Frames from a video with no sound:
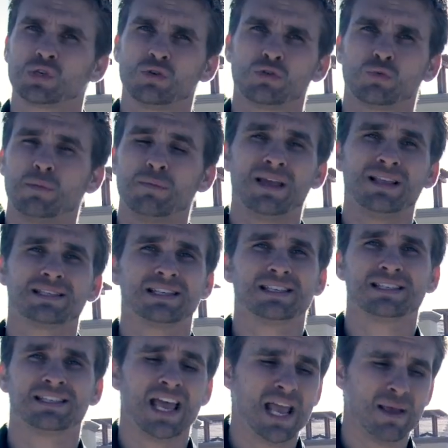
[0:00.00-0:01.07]
truth remains the
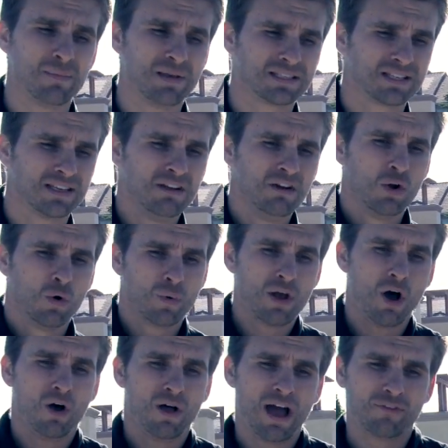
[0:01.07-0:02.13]
same, is
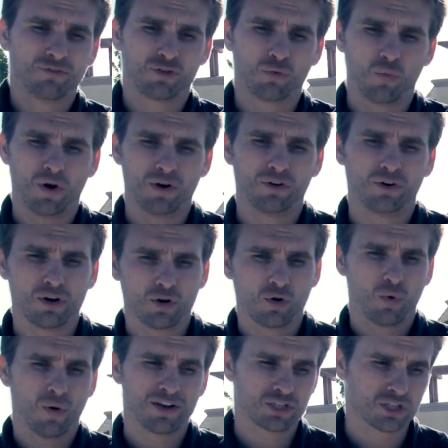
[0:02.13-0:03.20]
we all have to wonder and
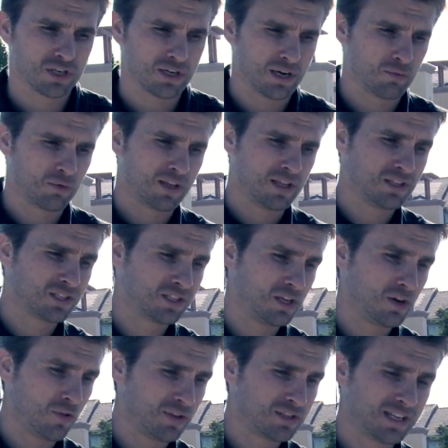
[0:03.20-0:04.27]
question and
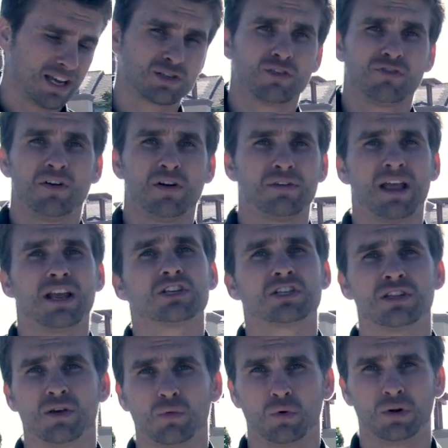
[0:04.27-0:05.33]
consider the sexual
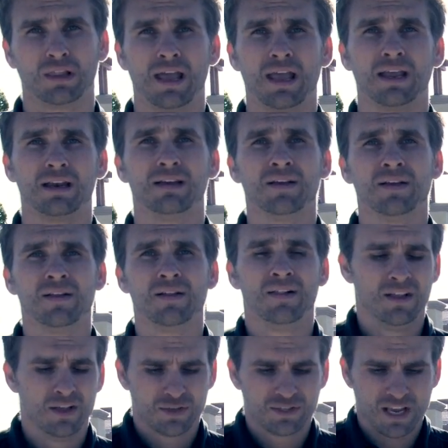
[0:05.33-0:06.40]
foundation that we're laying.
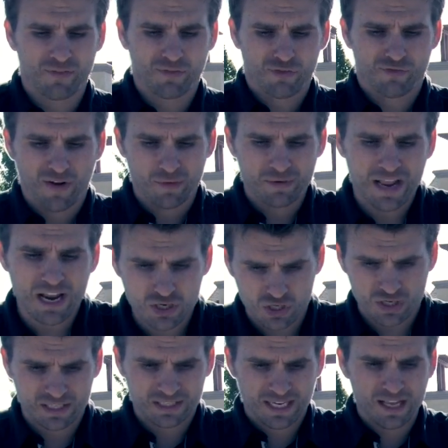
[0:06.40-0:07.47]
See, every
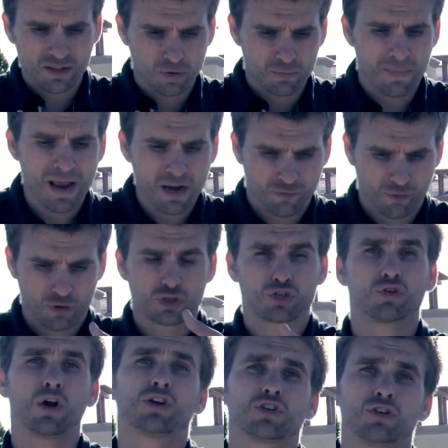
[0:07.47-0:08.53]
foundation is tailor-made for the
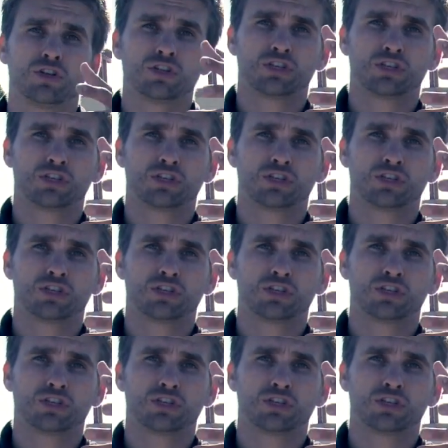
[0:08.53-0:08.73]
structure